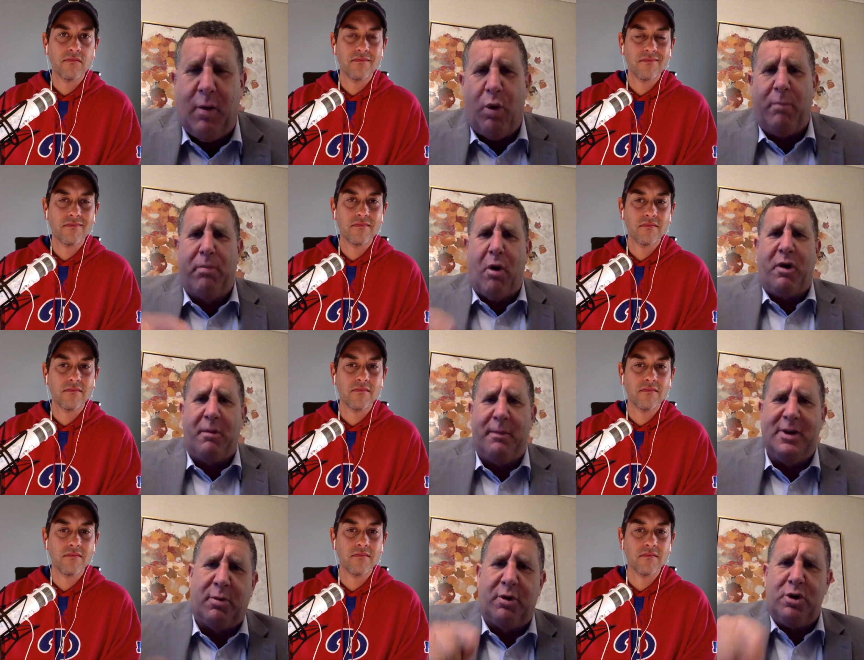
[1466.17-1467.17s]
Speaker 1: You know, we're
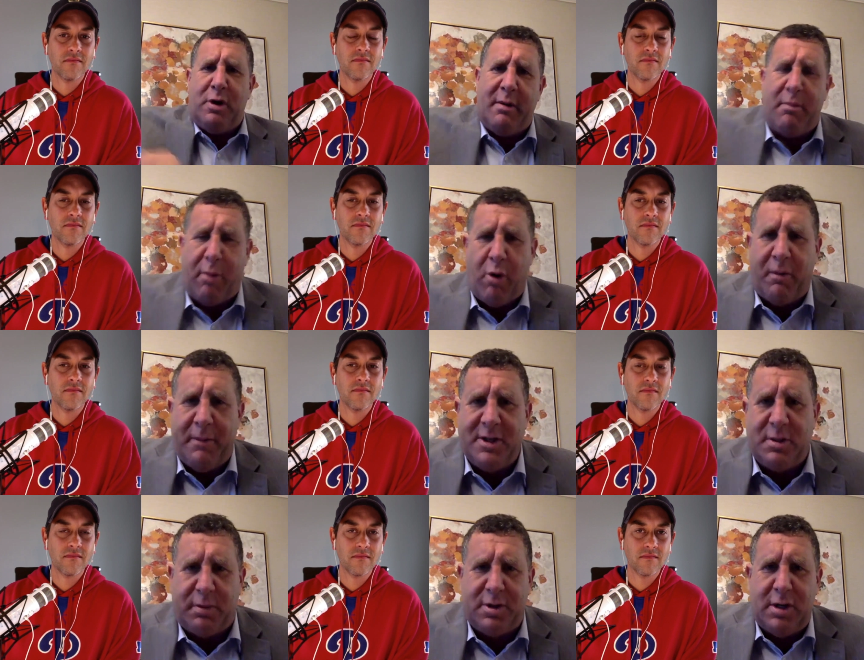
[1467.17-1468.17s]
broken, miserable, and you need to be
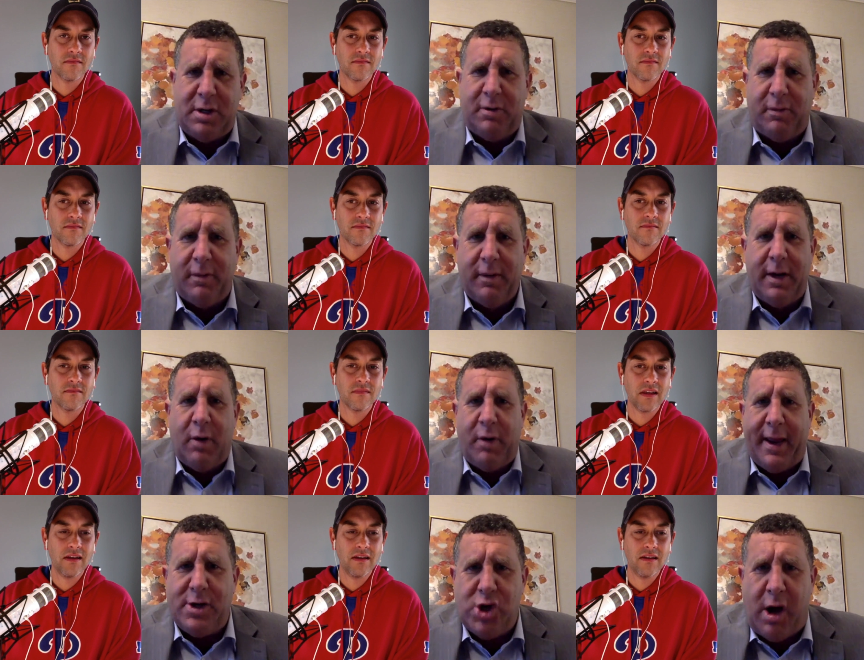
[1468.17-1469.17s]
miserable too. You
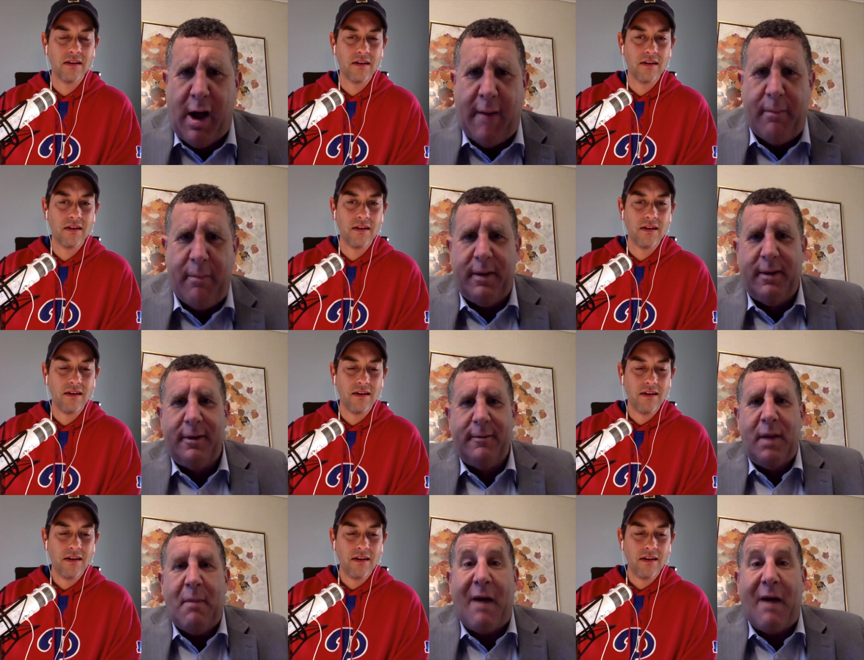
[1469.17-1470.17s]
know, get a job.
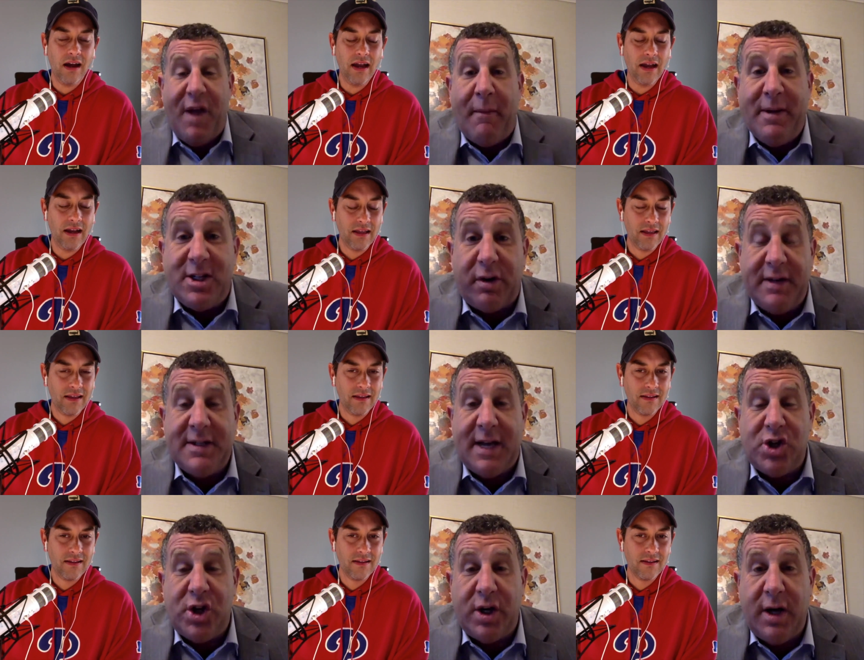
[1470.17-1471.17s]
My family still
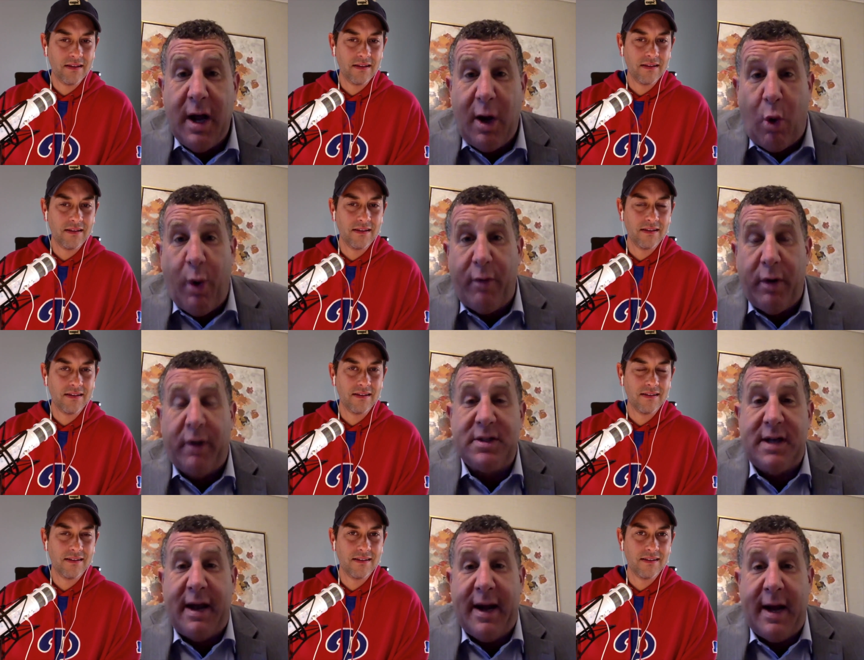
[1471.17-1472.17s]
thinks I should quit real
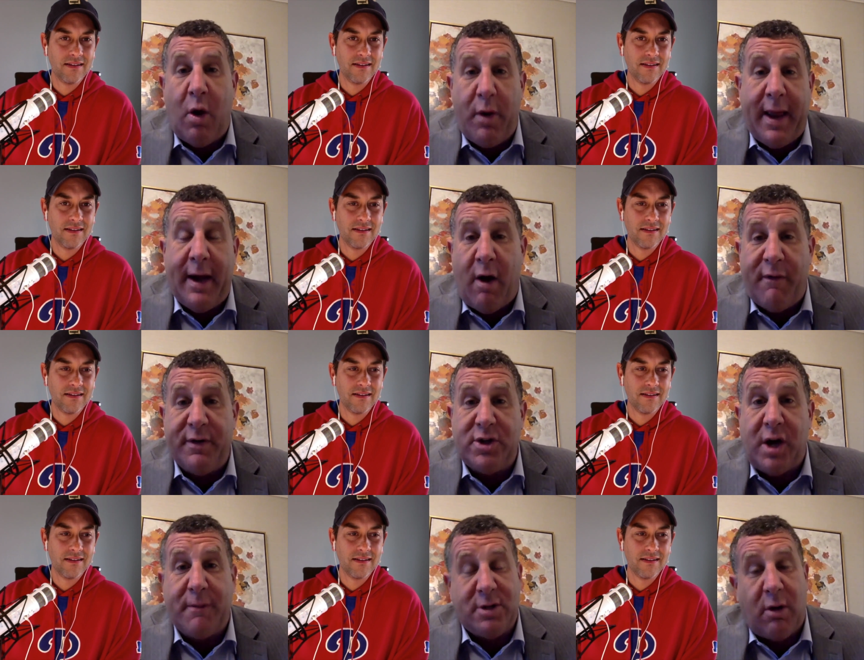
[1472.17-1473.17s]
estate and go get an
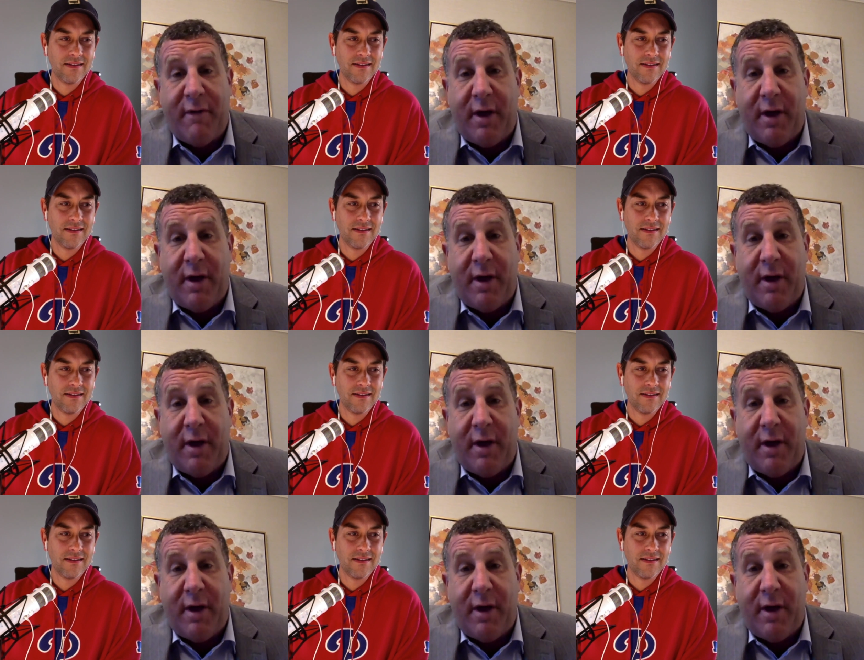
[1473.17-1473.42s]
office job so I'll